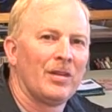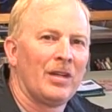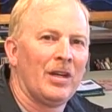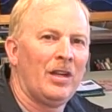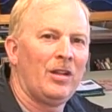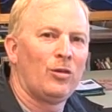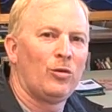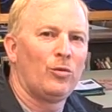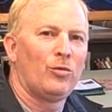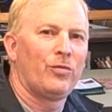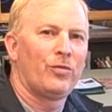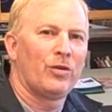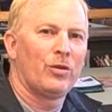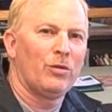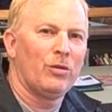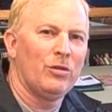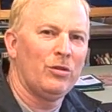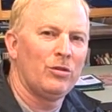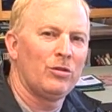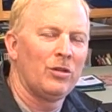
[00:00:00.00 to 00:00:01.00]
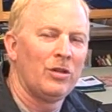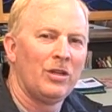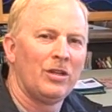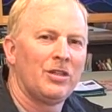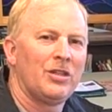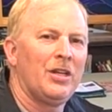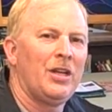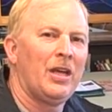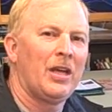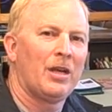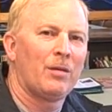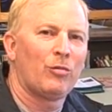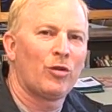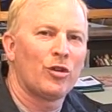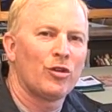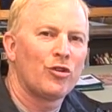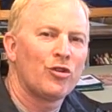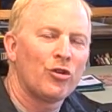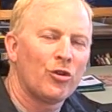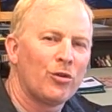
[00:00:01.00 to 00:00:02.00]
Hello viewers, today I'm going
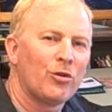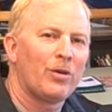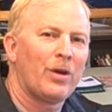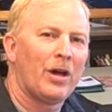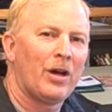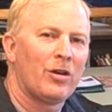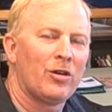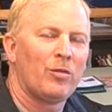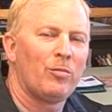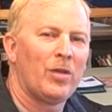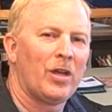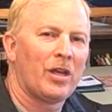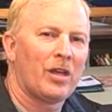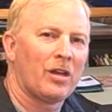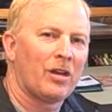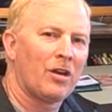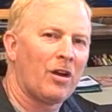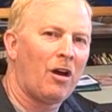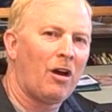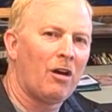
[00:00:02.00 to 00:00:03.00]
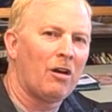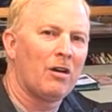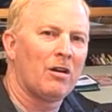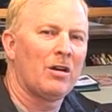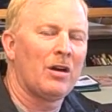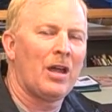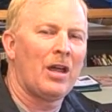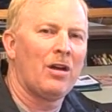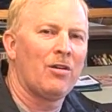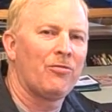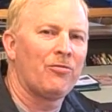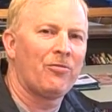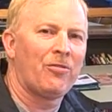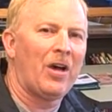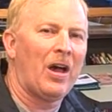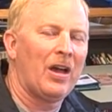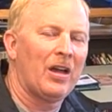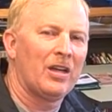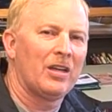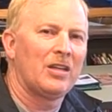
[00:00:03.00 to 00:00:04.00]
to show you how to make an
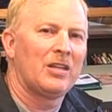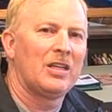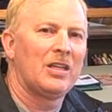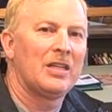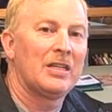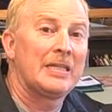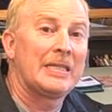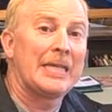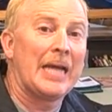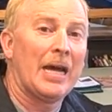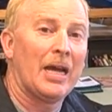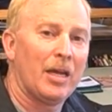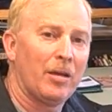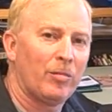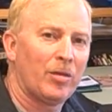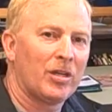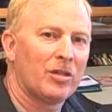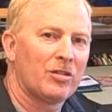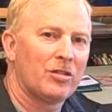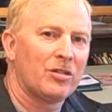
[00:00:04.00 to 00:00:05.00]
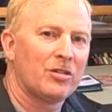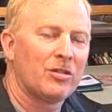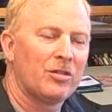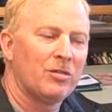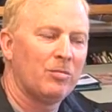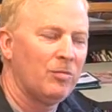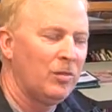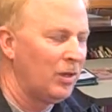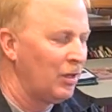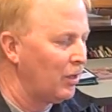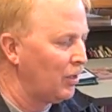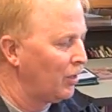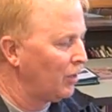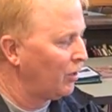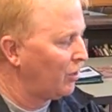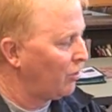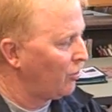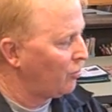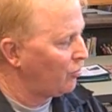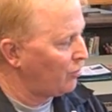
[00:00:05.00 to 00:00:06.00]
RFID timing system
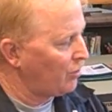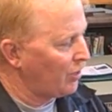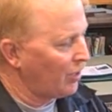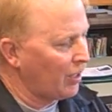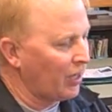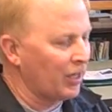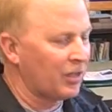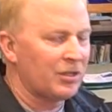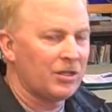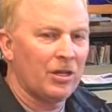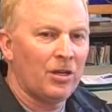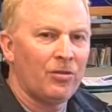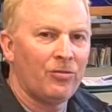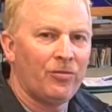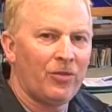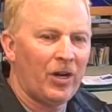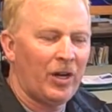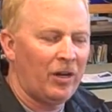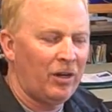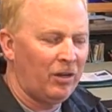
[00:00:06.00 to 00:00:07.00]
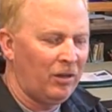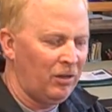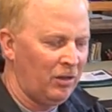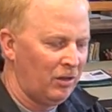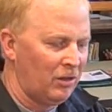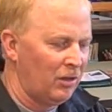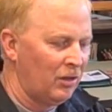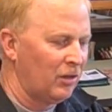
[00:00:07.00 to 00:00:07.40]
using an Excel file,